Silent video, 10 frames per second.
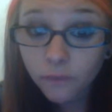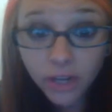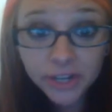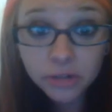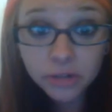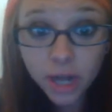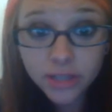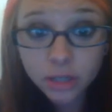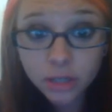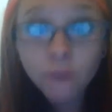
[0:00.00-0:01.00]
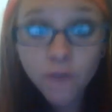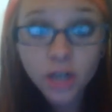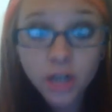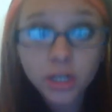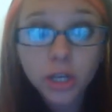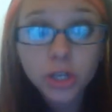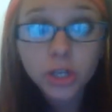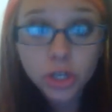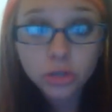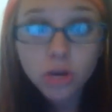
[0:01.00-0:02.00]
Fuck you, Kaiser. Fuck
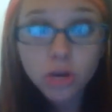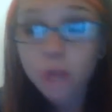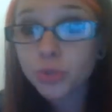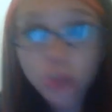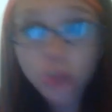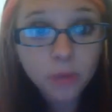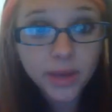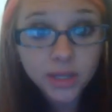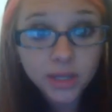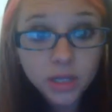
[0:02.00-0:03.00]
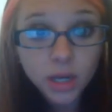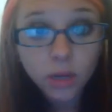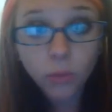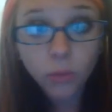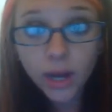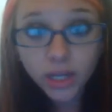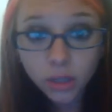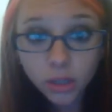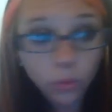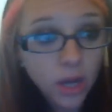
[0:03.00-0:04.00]
you. I'm so pissed. Why?
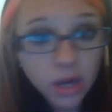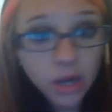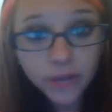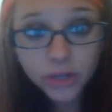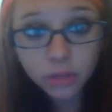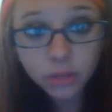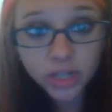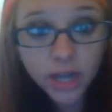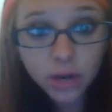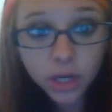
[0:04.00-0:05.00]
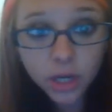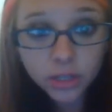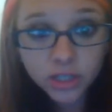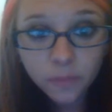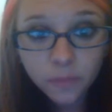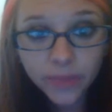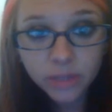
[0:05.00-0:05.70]
Why do I have to come in an hour early?